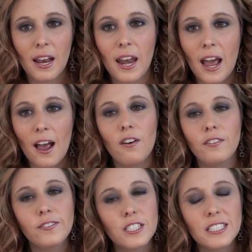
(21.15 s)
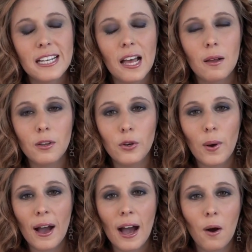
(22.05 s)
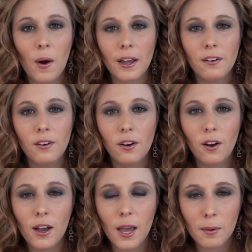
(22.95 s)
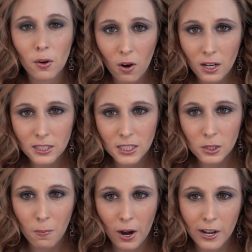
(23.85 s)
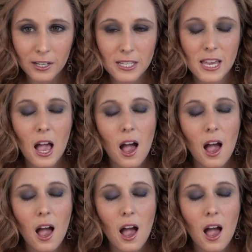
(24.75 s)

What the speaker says: Now, first to tell you how I came across these products.